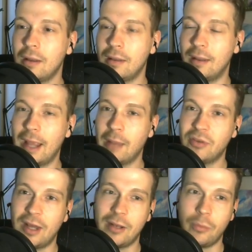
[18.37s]
The game
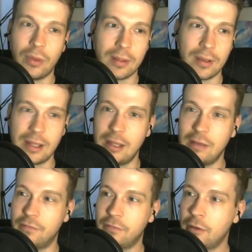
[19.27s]
started with
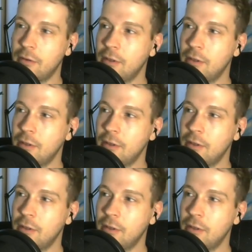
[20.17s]
e4,